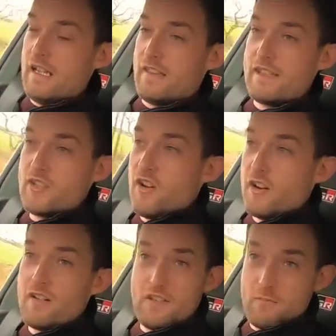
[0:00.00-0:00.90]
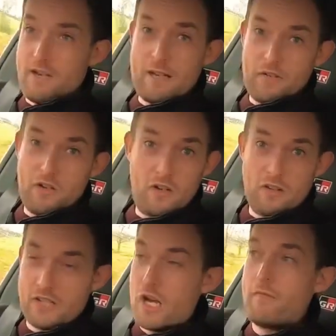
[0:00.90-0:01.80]
This car is what I would
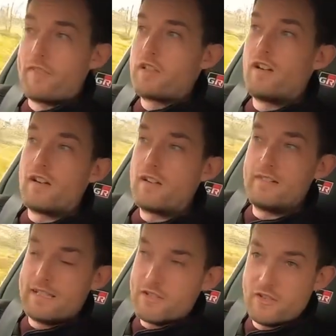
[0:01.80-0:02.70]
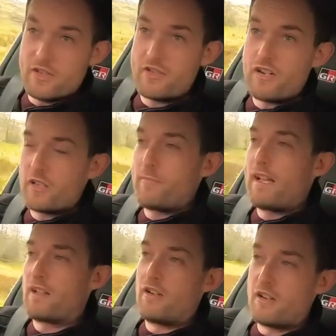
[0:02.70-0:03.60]
call a comfort car. It's not a circuit
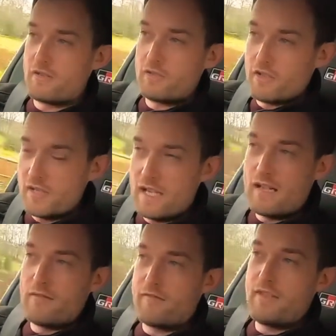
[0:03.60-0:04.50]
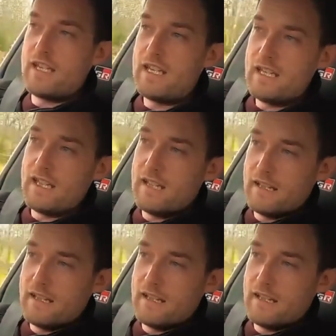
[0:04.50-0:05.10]
pack car, so it doesn't have the